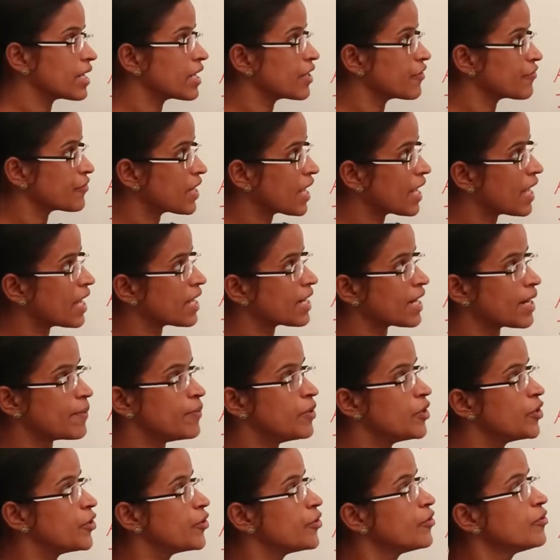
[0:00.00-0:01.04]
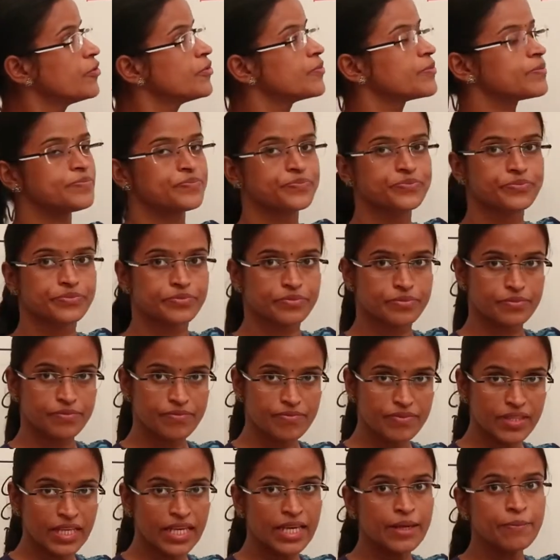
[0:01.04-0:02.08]
if they are able to
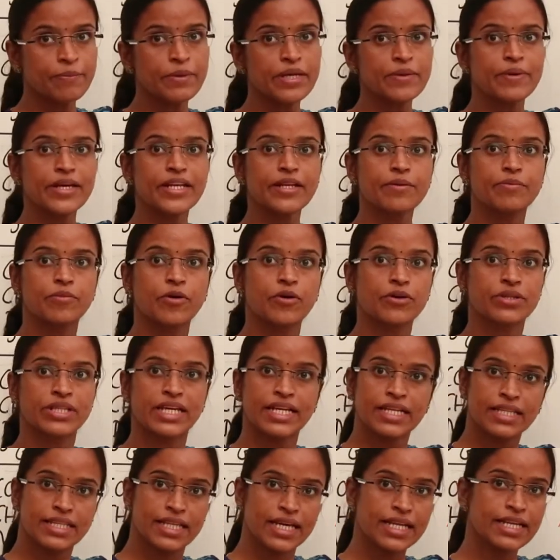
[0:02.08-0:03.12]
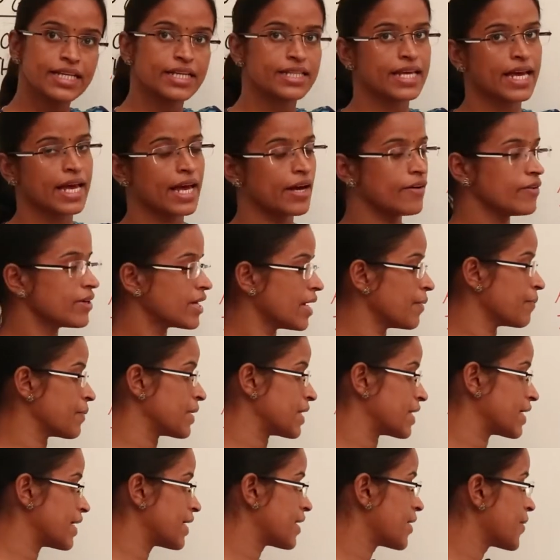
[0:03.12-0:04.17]
implement more than that they have
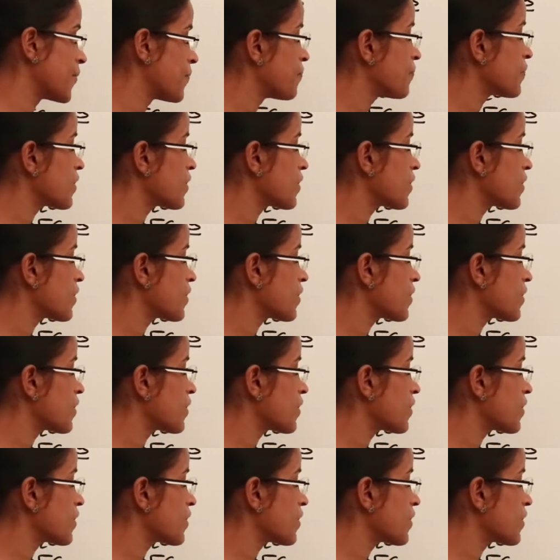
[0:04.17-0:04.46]
committed.